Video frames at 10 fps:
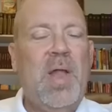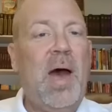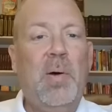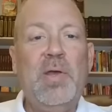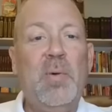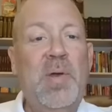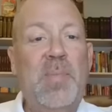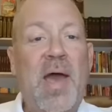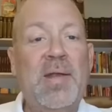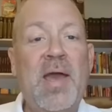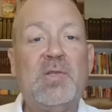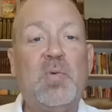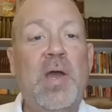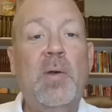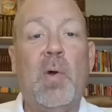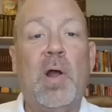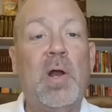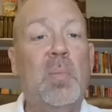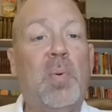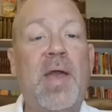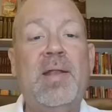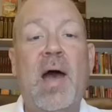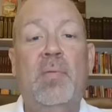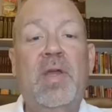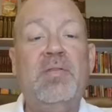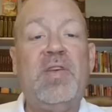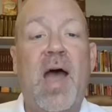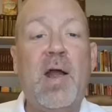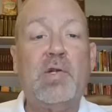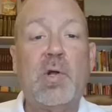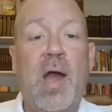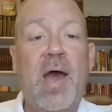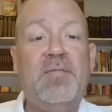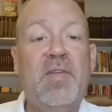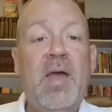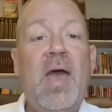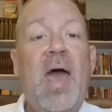Now, you'll be back next week. We're going to break down the entire draft.